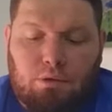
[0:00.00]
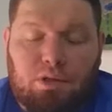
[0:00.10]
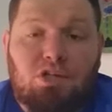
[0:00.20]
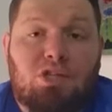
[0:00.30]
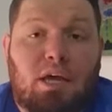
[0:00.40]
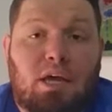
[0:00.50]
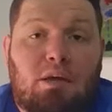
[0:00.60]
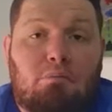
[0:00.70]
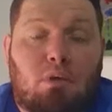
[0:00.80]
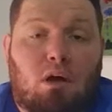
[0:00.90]
This
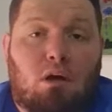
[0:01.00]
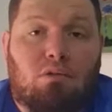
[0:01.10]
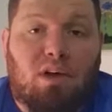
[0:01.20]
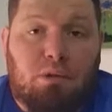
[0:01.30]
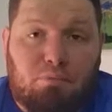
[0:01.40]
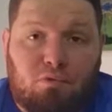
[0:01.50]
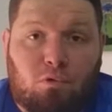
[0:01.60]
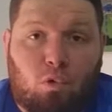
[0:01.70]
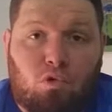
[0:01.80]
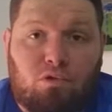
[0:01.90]
game I've had
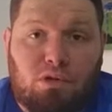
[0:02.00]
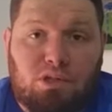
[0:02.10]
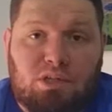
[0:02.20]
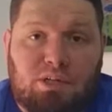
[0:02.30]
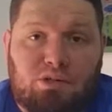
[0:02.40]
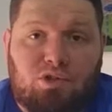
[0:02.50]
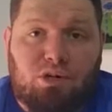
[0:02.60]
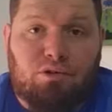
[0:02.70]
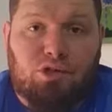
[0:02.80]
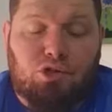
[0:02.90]
before from the same
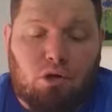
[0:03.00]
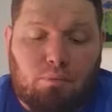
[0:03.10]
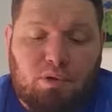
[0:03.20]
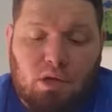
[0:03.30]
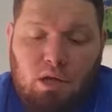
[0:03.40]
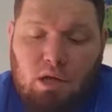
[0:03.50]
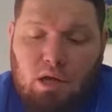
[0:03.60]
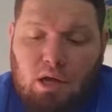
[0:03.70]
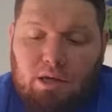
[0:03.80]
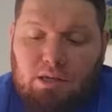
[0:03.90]
charity shop.
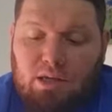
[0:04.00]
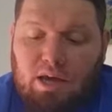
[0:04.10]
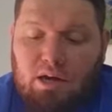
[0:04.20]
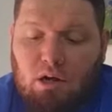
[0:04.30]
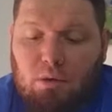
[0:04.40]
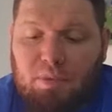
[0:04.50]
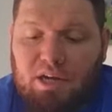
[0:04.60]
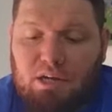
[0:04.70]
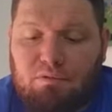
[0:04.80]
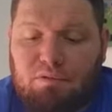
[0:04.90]
Again, I
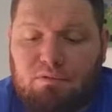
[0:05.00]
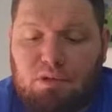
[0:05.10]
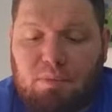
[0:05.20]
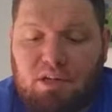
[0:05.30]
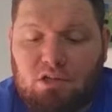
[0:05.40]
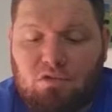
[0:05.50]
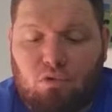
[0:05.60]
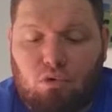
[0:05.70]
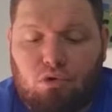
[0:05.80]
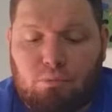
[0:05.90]
paid 50 pence
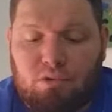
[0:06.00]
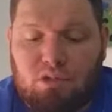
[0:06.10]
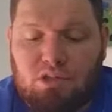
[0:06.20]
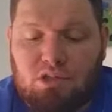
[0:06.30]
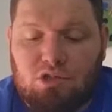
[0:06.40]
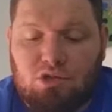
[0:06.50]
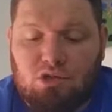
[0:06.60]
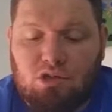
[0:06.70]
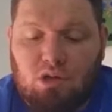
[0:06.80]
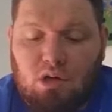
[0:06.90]
for it, but this
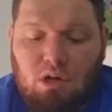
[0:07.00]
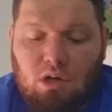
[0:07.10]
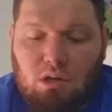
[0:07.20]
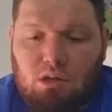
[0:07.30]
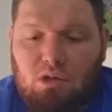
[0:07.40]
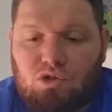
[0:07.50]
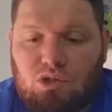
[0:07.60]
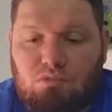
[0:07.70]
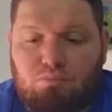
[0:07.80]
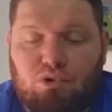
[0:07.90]

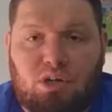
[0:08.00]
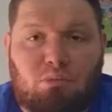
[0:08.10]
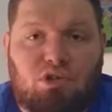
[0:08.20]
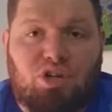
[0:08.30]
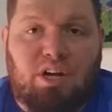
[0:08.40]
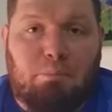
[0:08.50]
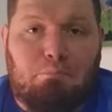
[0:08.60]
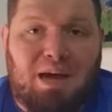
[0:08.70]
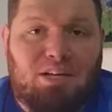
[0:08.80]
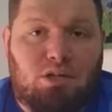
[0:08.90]
is pretty much an
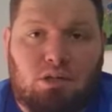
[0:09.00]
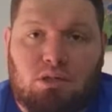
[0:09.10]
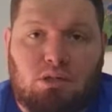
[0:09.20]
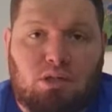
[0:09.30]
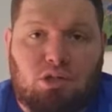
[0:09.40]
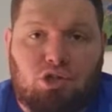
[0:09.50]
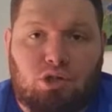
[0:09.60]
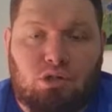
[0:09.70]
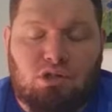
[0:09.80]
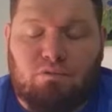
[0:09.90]
immaculate
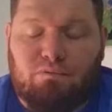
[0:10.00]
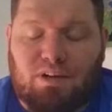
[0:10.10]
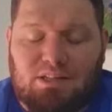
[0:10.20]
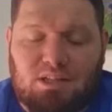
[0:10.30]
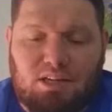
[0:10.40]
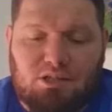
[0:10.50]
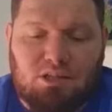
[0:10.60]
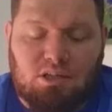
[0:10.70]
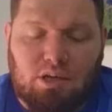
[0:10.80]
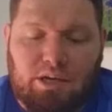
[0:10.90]
condition. It's a
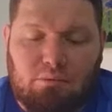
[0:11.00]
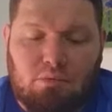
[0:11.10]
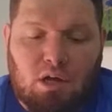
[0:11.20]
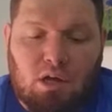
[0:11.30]
fantastic game.